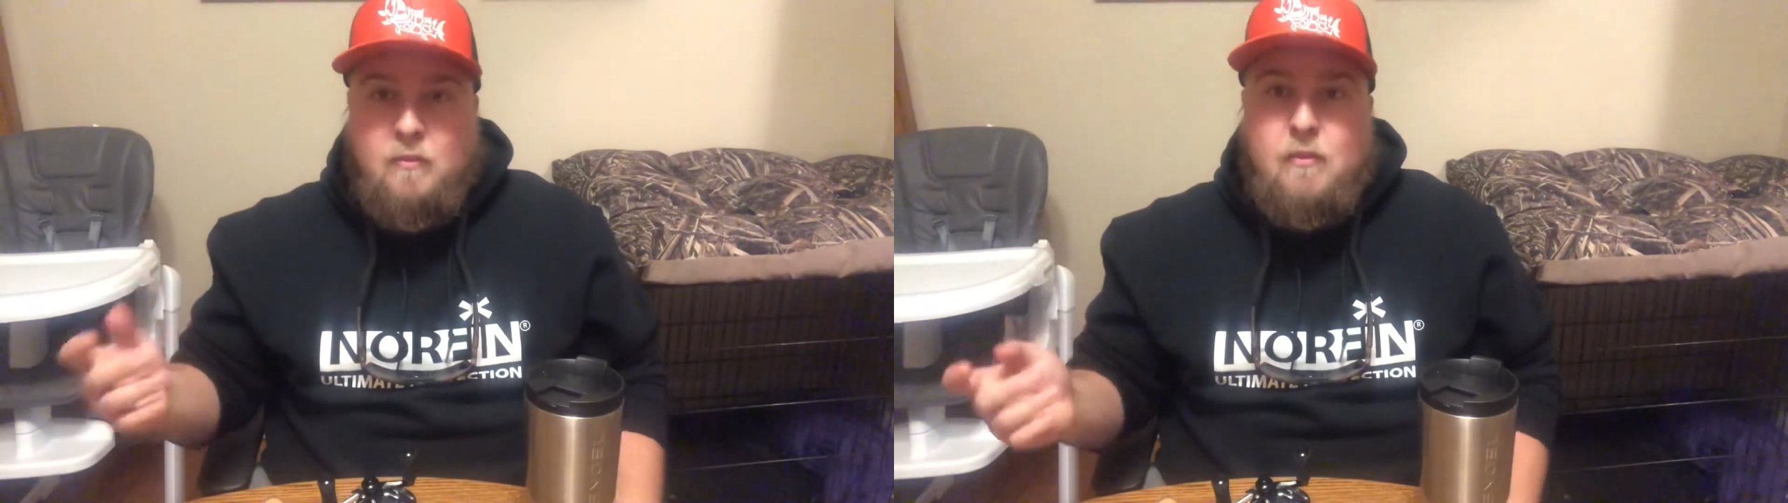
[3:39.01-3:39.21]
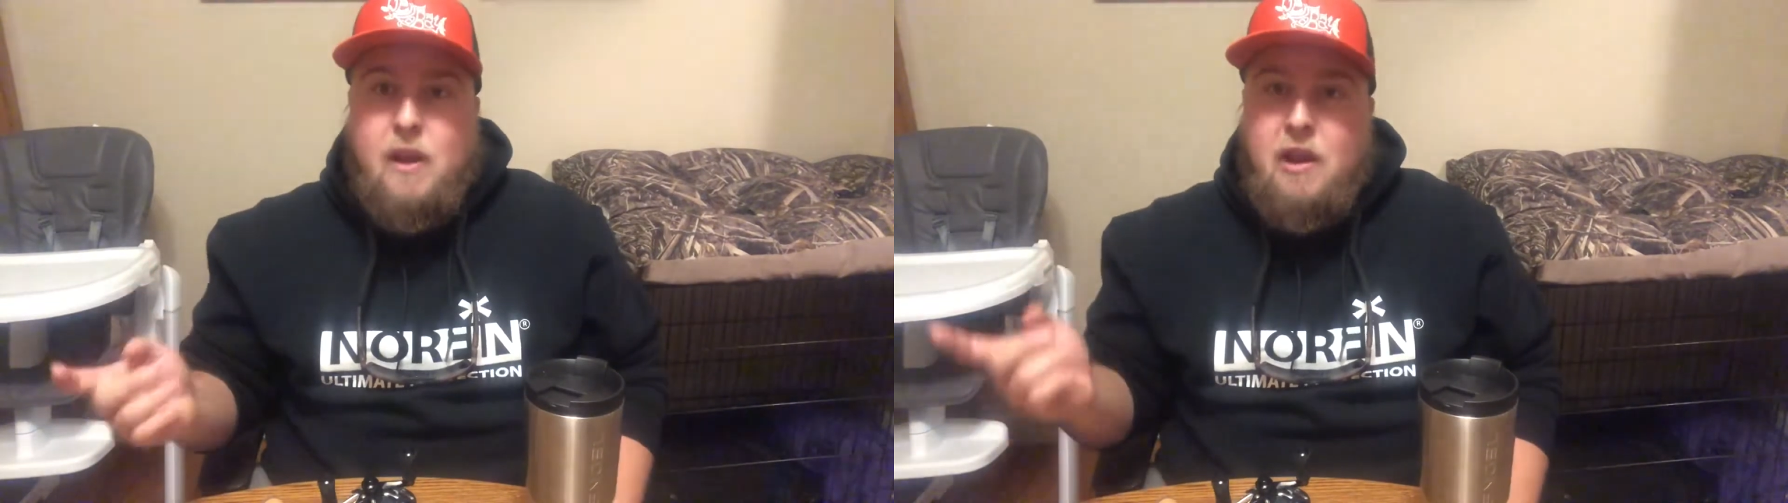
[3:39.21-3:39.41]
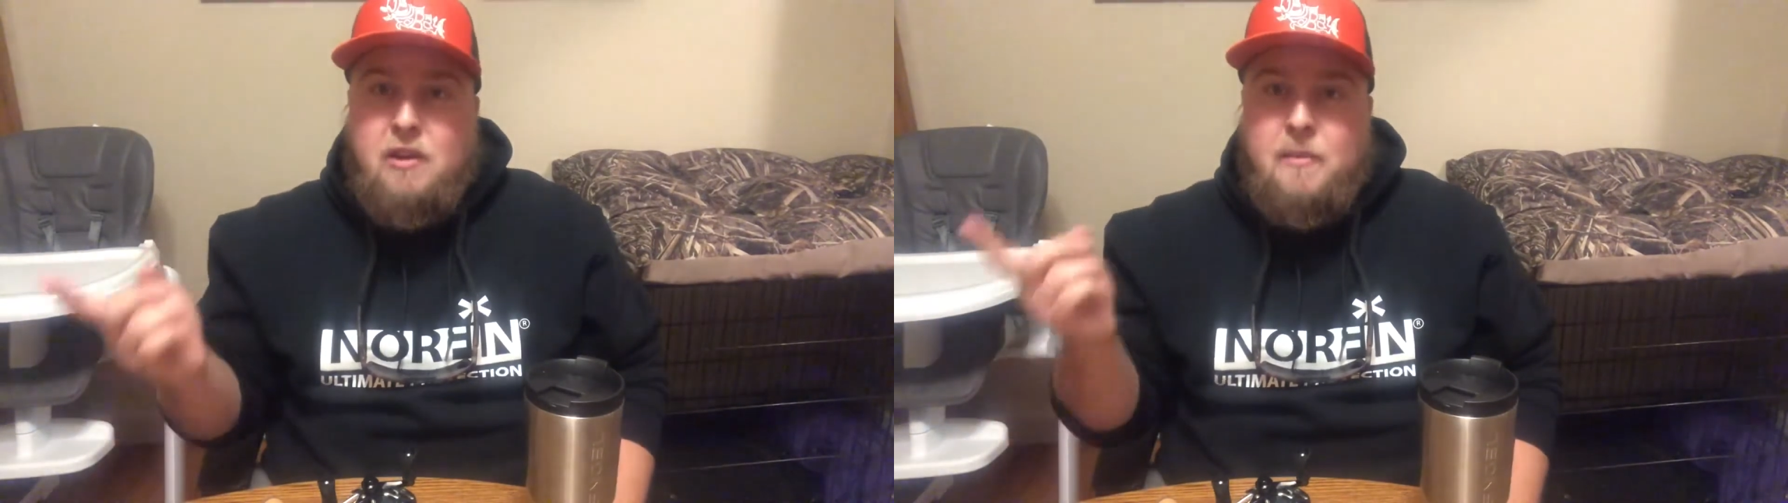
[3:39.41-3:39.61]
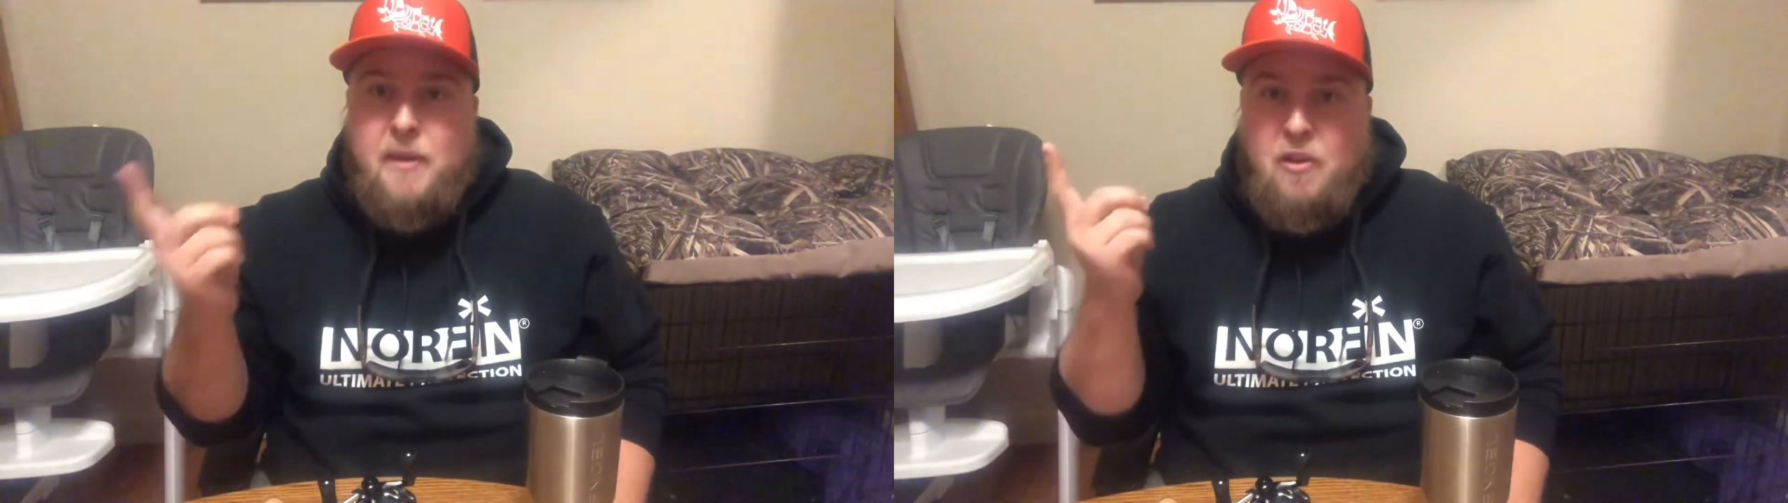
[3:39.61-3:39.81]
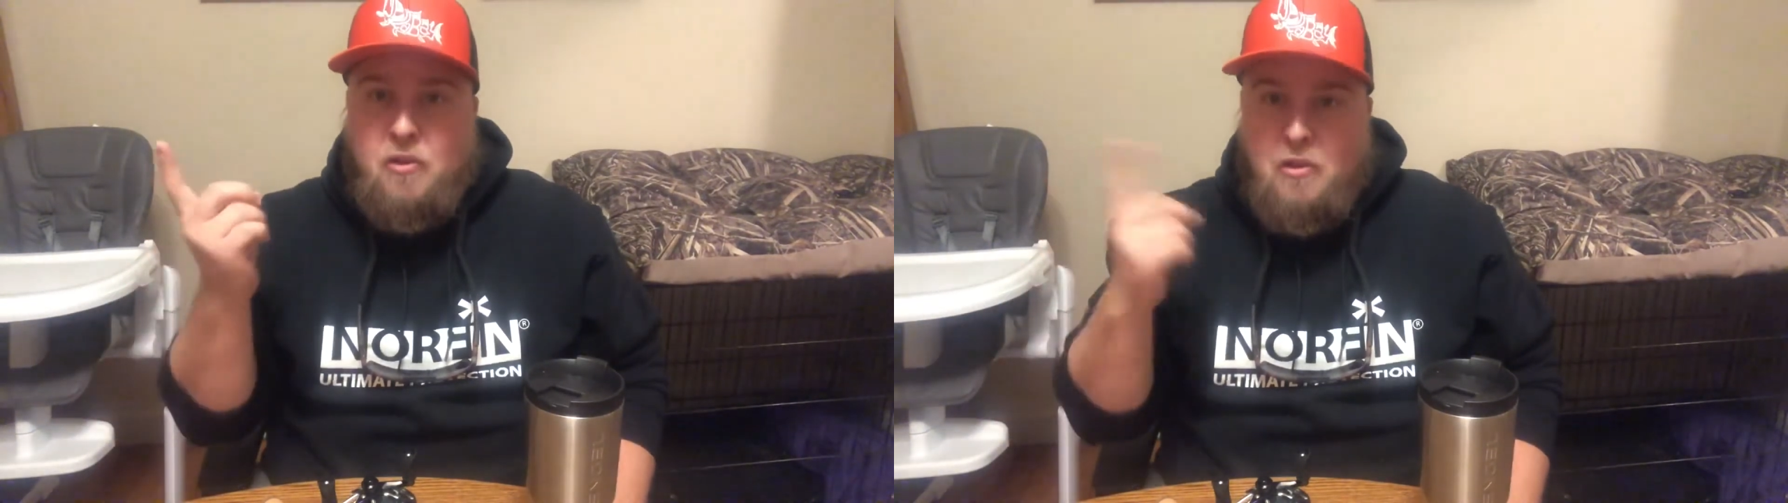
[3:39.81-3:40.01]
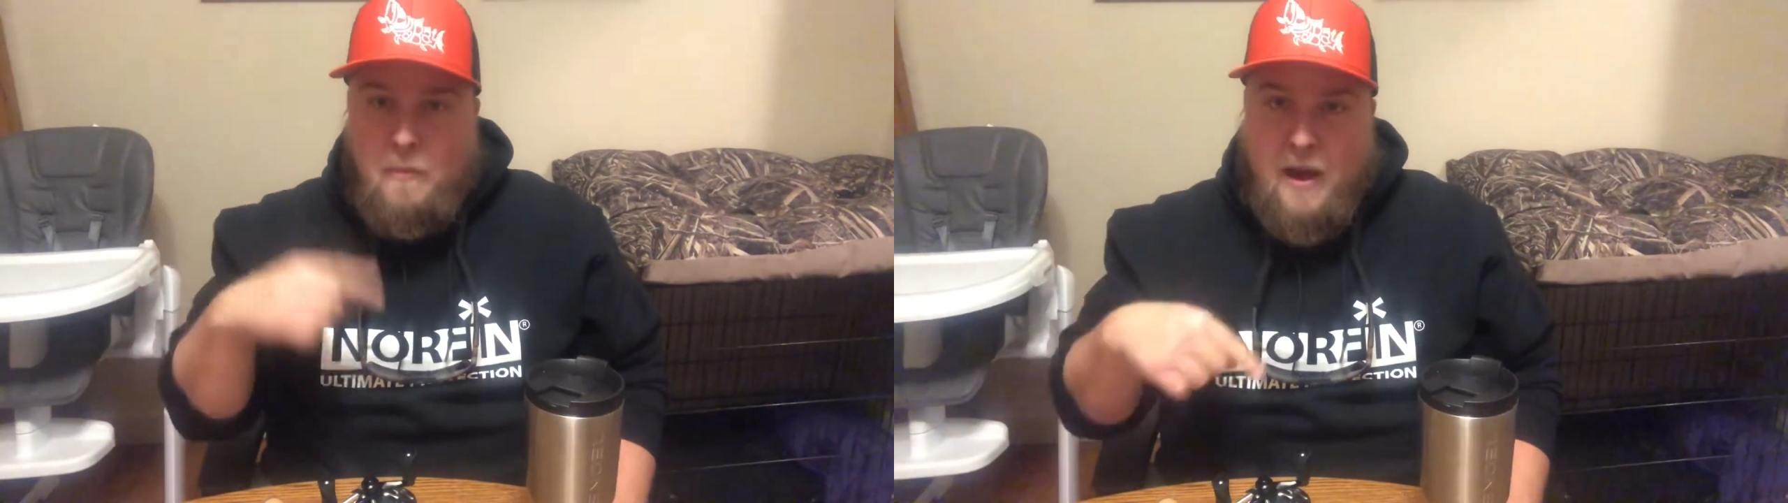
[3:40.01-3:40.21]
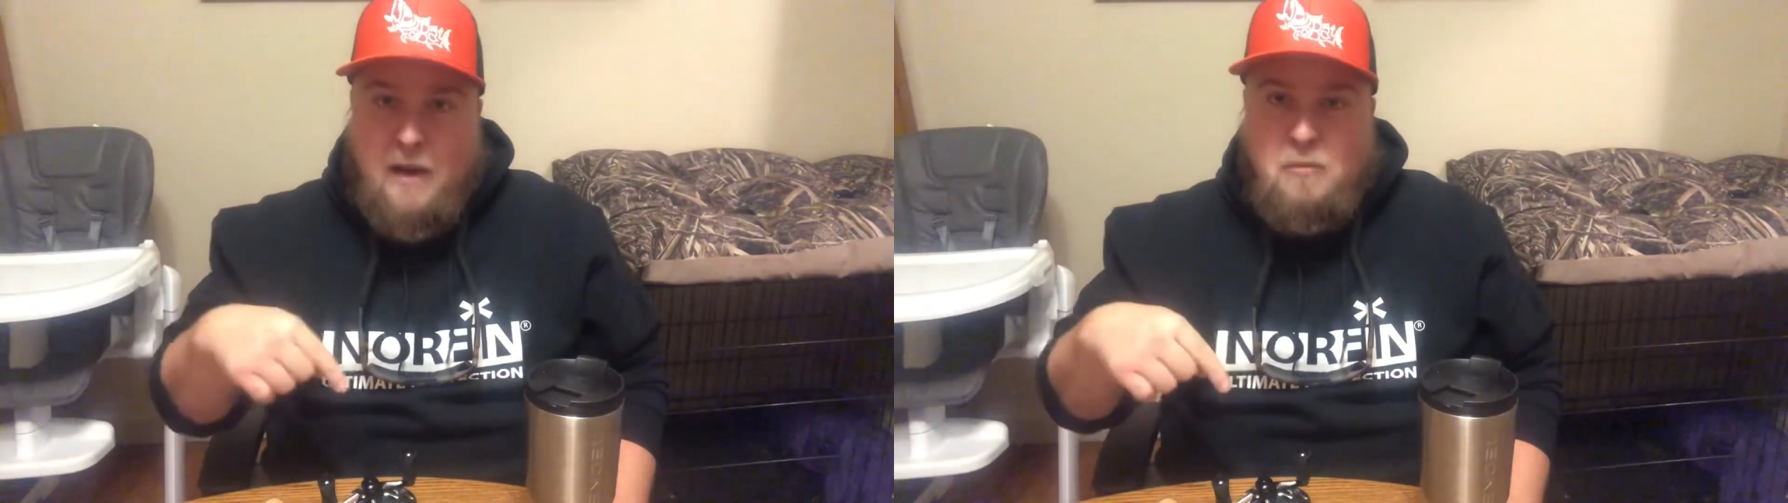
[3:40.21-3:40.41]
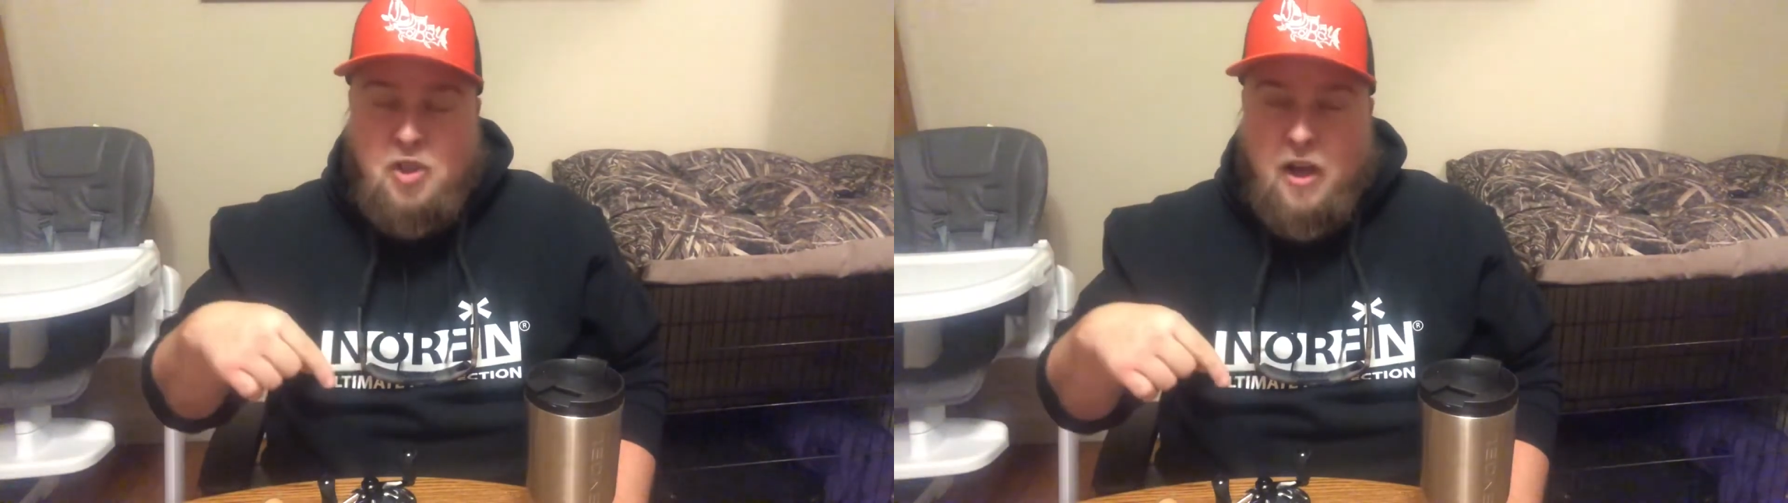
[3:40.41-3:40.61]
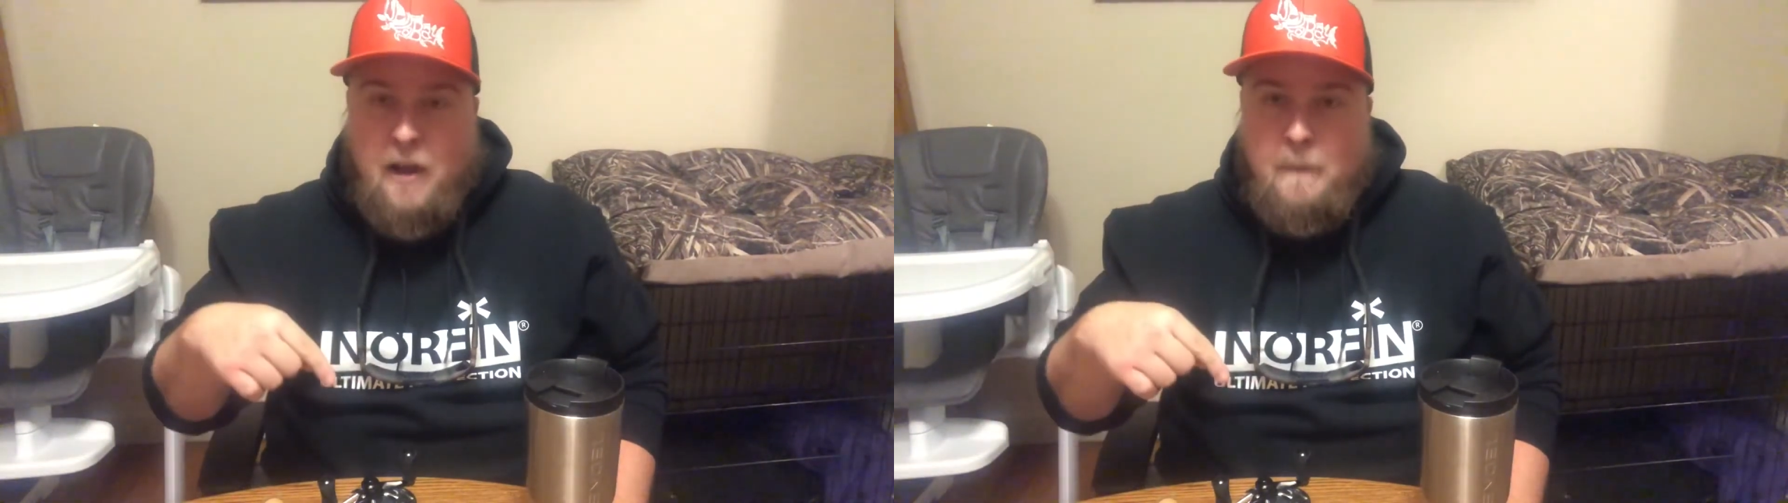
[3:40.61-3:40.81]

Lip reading: I hook the minnow through the bottom jaw,